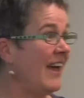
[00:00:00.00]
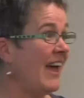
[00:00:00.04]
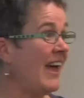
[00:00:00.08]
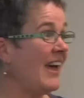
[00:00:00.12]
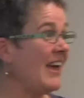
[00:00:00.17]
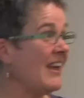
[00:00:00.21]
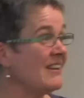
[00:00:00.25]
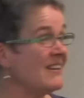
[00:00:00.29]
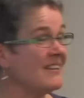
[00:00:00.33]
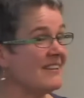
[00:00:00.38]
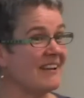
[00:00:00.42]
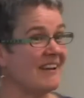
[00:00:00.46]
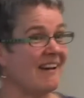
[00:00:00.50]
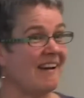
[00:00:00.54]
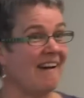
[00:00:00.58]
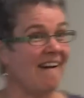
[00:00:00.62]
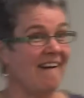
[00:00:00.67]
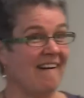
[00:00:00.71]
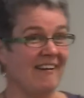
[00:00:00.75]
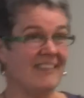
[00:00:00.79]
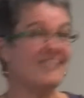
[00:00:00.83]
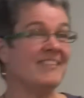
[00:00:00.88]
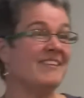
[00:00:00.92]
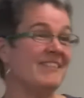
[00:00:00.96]
And
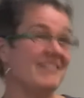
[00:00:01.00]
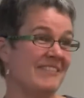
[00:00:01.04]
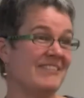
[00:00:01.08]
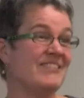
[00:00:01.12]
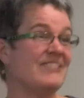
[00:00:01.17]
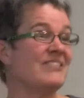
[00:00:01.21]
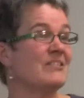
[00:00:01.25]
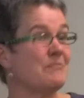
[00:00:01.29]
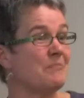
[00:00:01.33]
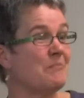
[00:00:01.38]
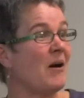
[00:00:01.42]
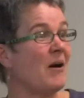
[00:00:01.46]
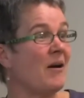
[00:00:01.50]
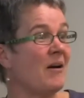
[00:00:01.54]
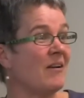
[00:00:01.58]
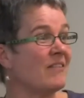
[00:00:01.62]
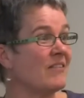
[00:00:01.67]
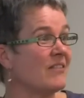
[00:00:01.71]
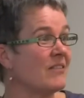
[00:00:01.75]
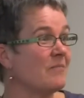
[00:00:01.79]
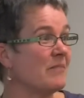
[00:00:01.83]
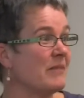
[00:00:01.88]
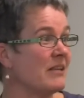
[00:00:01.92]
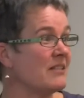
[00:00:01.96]
I think this is part
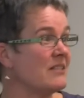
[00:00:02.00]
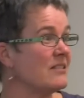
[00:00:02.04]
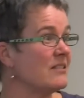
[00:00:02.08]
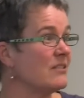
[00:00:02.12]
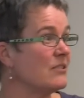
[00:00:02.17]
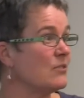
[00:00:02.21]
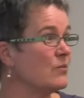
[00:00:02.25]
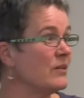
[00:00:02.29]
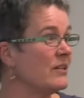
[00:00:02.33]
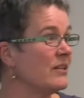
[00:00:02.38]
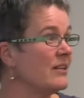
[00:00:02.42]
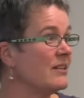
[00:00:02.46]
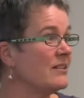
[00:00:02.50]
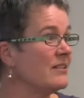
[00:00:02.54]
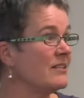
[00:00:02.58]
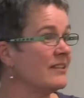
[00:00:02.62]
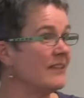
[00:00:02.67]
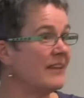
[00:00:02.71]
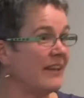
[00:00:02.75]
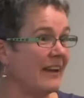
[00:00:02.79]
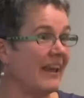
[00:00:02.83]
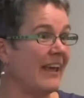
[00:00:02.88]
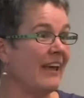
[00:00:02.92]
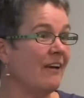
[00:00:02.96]
of the message we need to
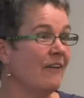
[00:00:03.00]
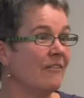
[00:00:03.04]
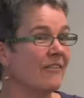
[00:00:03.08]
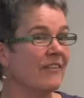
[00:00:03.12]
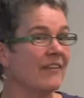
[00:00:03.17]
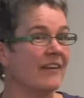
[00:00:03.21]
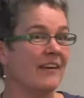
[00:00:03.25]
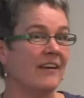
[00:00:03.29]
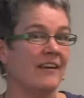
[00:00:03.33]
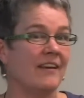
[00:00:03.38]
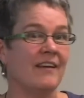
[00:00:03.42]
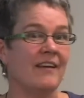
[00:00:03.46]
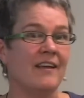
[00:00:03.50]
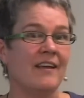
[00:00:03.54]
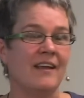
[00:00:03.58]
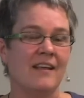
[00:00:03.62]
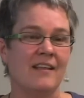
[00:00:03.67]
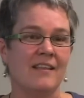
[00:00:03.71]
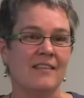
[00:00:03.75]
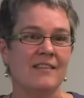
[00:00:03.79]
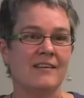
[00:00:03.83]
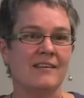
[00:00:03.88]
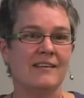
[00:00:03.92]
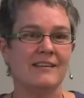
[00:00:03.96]
get out there,
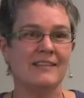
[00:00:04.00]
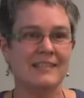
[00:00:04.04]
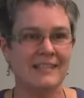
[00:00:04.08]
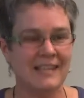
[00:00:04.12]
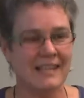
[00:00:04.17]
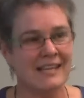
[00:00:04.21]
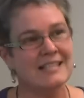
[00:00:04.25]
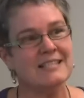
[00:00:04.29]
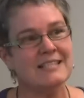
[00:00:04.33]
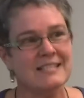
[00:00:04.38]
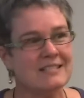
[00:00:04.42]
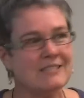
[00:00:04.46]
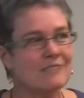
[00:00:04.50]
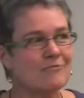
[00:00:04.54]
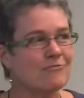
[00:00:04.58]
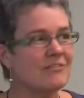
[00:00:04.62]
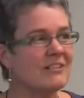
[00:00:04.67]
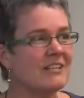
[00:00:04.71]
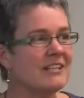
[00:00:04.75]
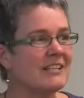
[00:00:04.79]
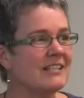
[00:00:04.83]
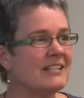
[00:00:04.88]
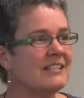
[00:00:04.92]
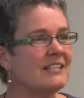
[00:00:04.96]
that yes, it's
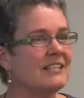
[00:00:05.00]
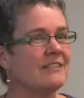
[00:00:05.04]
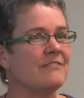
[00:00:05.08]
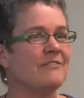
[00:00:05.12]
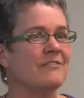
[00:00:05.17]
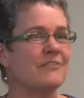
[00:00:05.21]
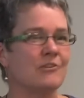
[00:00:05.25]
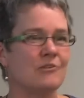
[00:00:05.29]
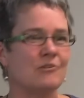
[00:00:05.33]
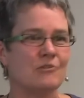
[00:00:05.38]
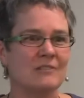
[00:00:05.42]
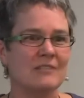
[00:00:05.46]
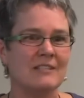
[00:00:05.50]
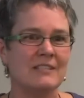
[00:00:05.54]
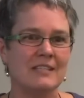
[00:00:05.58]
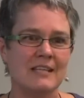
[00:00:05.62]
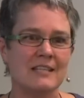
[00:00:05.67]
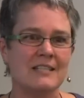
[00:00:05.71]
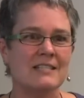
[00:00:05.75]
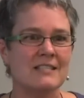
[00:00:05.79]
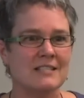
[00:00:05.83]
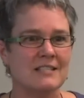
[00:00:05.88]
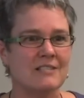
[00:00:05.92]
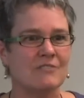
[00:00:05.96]
really difficult,
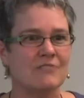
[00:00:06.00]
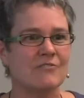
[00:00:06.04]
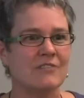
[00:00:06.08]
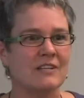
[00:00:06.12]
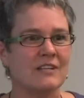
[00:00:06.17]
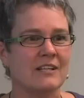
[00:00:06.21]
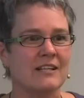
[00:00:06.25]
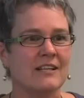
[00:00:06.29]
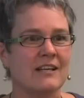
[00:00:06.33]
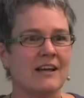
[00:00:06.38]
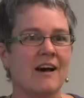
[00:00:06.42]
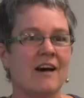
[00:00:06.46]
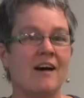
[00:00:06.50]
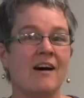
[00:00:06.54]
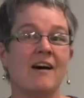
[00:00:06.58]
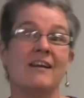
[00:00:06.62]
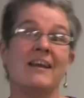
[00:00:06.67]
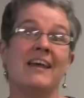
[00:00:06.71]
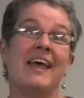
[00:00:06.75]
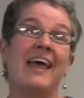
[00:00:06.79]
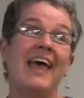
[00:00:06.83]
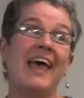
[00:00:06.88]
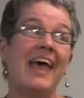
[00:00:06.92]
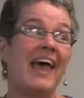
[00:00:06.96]
yes, it's really
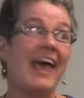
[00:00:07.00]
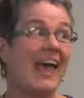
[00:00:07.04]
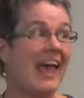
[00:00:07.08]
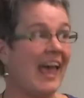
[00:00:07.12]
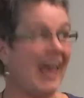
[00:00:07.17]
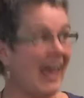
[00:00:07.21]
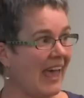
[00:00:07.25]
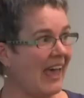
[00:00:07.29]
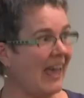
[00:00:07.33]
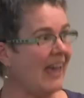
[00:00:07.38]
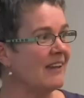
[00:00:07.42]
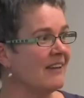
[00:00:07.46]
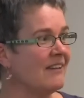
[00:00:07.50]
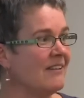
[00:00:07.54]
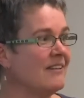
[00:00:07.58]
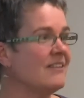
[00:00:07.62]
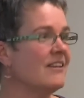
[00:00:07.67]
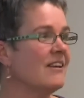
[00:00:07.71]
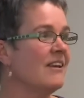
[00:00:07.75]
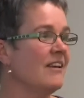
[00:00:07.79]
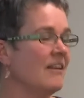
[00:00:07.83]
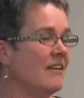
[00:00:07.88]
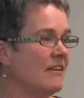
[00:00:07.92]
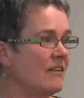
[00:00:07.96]
hard, and
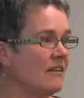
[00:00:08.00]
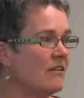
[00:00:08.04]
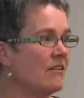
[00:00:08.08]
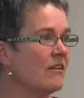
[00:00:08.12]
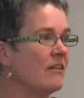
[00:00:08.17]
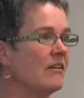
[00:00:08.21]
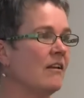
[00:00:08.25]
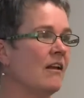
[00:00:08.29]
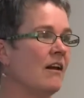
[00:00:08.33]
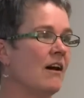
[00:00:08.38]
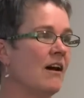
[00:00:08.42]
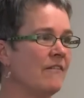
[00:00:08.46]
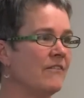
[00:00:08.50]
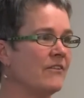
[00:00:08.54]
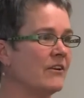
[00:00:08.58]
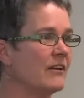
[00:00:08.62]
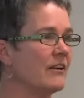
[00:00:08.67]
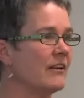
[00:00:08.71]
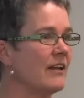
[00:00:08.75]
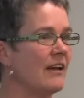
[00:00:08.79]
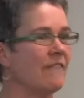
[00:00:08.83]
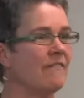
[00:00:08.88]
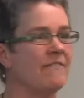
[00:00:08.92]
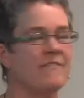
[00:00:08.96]
you can laugh, you
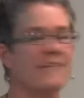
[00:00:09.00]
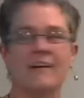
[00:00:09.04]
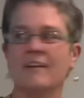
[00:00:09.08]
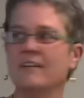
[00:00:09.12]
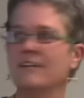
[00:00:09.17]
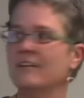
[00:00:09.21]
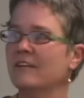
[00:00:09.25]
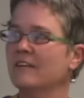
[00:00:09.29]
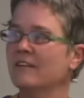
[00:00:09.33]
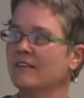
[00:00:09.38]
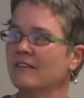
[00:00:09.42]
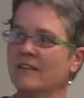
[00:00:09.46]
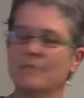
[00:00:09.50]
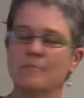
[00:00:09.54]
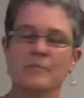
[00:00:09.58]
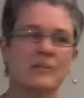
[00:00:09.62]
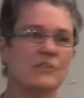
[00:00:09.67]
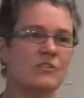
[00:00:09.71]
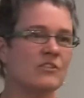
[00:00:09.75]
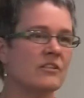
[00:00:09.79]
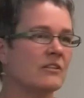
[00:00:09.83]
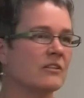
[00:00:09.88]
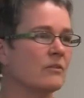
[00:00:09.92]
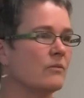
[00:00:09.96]
can have fun, you can thump
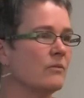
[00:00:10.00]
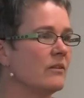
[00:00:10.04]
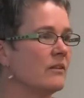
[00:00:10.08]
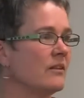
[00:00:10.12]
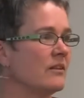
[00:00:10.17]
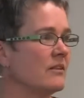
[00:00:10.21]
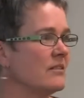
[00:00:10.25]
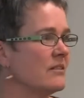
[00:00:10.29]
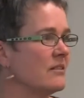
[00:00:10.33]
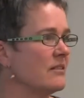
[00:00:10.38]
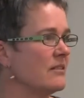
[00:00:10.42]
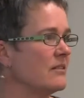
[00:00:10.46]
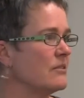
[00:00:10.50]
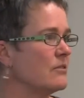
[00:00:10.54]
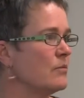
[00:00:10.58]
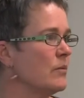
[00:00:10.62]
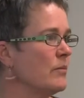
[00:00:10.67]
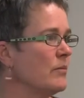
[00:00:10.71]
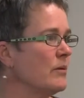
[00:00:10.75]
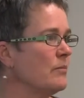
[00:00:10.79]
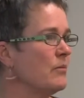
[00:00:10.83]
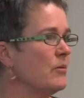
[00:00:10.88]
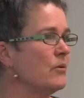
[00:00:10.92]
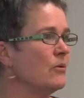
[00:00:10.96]
each other with things in the
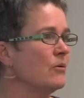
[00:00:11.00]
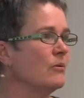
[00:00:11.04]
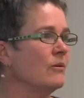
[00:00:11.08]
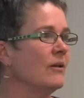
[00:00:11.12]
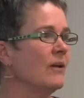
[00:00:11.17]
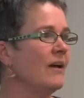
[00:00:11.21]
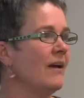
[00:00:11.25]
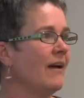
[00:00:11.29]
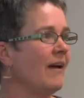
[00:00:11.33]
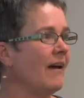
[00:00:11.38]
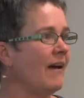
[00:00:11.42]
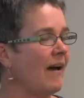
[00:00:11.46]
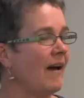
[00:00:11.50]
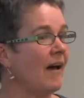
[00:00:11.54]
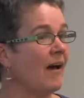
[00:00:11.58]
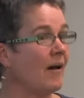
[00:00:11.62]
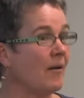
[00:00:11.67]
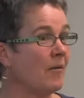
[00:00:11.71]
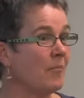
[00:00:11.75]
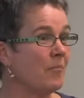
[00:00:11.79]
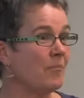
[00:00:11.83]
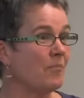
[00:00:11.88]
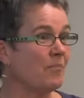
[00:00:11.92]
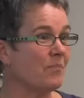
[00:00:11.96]
swimming pool.
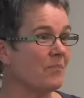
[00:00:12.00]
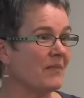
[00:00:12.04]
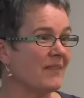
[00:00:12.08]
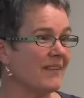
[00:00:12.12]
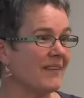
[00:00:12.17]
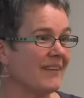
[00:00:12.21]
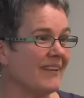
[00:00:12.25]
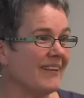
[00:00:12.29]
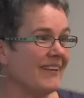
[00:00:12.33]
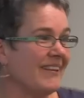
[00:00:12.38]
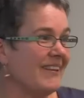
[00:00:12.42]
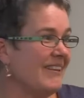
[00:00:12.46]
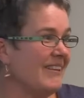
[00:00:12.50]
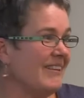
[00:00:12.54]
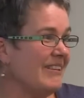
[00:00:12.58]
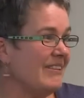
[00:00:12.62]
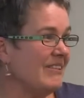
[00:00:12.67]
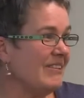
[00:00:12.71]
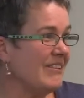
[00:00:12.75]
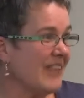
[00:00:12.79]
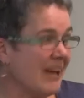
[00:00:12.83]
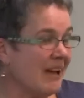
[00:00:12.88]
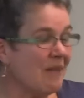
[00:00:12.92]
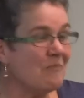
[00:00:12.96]

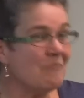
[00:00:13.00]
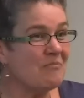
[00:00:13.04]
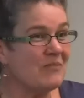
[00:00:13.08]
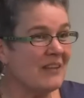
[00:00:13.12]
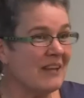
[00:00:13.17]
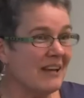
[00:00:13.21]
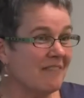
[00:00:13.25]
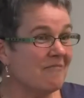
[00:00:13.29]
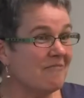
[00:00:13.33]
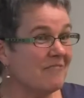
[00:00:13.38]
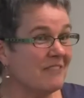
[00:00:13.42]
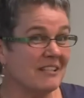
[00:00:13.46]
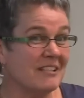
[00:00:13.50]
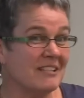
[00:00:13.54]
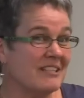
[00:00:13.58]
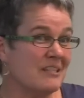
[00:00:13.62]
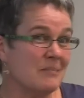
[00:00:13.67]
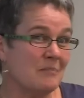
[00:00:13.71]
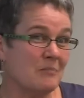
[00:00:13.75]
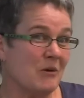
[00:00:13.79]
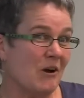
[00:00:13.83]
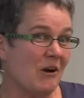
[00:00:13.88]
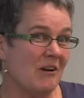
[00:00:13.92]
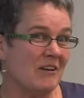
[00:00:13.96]
That really
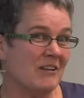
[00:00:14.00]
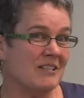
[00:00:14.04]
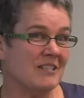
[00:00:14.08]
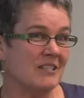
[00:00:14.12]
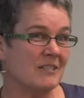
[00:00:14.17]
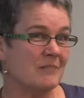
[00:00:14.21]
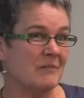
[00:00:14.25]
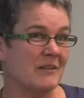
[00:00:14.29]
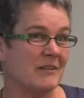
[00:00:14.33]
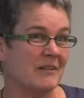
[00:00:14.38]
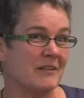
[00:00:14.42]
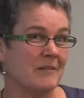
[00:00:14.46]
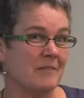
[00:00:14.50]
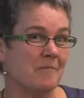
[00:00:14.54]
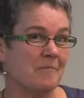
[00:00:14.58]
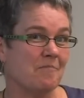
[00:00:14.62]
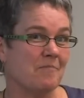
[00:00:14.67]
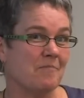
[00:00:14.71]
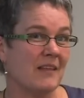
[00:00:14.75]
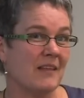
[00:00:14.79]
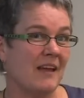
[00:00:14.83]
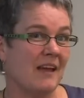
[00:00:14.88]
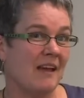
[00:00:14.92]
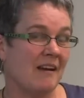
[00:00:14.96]
surprised me.
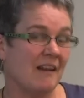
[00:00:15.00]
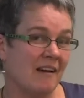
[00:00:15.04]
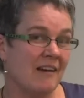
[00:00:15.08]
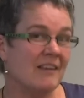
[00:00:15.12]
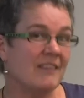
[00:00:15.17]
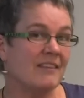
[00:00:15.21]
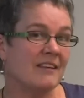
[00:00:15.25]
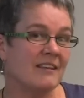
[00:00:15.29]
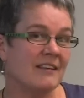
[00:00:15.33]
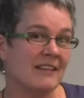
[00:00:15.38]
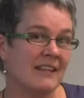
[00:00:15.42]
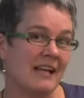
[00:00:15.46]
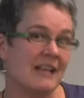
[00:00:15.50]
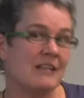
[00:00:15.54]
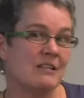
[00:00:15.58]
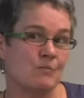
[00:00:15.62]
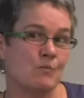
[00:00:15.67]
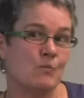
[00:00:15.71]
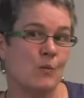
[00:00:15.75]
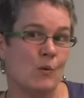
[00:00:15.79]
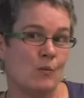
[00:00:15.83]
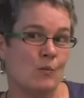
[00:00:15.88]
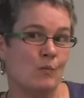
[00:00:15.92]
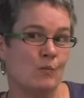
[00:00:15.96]
And I think that's
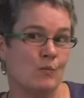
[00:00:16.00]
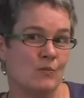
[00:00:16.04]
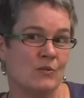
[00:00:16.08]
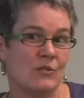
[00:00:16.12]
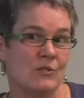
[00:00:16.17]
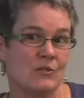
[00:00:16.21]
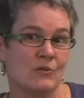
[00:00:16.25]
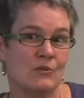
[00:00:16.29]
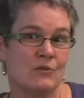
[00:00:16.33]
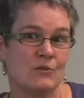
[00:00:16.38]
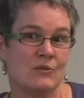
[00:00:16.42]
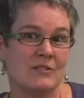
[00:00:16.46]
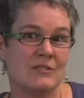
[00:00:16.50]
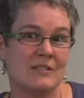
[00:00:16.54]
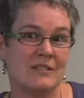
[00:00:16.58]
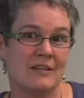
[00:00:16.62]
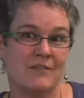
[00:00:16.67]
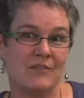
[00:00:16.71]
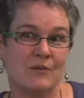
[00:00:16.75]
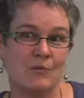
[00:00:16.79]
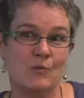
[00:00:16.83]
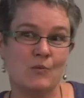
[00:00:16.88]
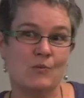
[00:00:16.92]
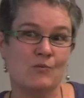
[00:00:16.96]
what the sort of
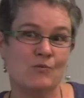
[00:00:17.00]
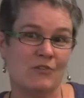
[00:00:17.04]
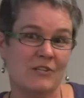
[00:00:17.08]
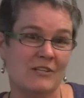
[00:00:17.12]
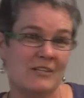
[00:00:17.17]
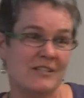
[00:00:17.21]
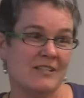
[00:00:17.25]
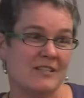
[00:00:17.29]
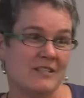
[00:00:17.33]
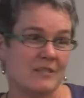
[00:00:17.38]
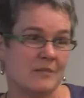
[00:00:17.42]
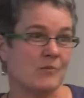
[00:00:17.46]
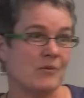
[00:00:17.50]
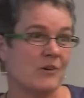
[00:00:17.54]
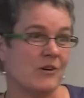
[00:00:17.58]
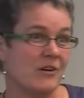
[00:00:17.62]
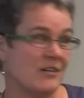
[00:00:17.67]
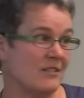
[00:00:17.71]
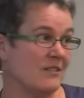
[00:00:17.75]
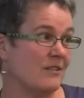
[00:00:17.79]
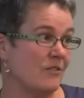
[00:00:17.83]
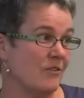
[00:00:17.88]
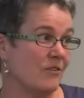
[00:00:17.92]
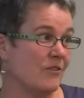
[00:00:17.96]
stuff that would really
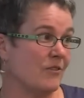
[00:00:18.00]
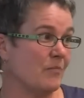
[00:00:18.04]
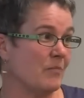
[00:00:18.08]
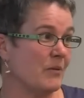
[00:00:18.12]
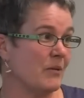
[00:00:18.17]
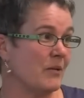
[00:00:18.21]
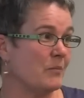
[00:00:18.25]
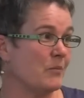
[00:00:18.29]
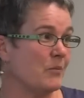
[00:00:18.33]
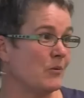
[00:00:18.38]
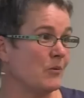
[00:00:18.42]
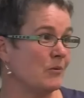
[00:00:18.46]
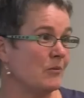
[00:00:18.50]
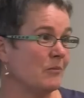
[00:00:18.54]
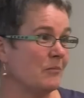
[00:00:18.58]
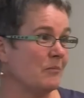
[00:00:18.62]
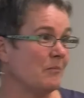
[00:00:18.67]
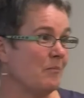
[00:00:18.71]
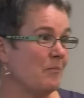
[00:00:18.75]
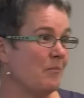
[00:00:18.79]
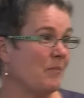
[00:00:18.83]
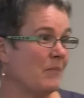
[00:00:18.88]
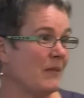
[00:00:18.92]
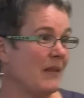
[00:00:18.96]
surprise a lot of people
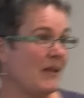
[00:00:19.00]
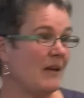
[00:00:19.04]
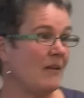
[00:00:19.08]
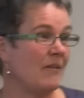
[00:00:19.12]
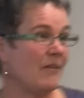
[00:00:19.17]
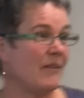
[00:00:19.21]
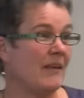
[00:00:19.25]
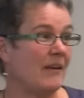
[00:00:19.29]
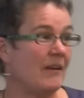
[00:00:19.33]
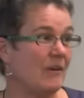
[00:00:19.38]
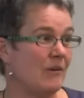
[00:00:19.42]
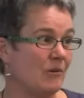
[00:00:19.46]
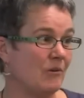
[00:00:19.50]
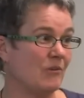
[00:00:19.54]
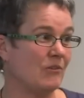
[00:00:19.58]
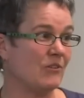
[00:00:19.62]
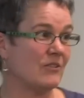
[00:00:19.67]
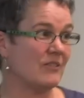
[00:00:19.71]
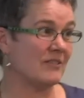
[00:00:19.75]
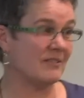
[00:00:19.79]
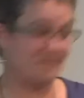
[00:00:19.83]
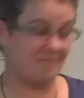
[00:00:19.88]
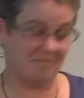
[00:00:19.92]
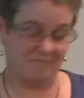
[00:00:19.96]
out there who
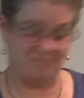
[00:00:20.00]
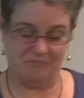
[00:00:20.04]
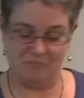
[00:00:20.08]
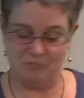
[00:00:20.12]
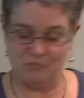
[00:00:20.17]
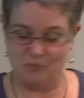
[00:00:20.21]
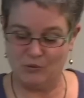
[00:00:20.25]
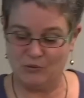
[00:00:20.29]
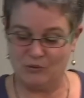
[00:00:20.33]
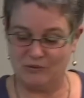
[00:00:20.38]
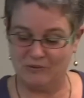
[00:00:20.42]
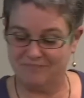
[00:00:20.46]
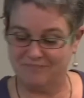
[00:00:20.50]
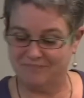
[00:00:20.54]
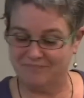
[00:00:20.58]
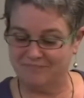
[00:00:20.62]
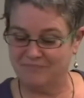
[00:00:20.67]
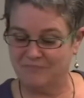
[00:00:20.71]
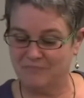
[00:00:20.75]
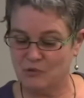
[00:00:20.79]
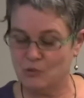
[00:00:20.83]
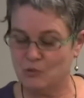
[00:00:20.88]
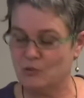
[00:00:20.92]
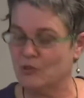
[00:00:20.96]
just wouldn't
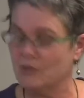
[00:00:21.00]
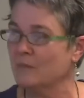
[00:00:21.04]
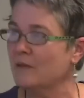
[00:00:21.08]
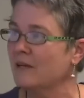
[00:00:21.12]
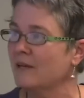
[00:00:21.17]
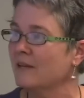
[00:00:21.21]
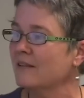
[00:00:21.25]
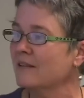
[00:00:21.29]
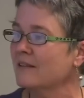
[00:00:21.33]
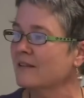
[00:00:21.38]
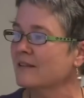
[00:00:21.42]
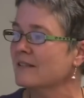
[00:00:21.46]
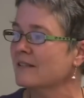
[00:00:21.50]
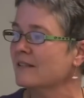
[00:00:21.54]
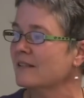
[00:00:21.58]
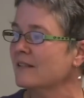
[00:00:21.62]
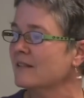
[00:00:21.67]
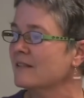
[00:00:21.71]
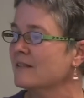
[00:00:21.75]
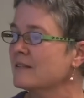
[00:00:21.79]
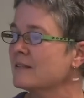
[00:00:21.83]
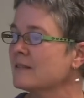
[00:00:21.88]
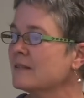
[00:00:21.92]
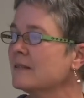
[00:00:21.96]
talk about things
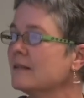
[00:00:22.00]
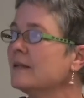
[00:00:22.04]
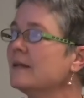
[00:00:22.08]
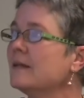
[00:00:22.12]
like this.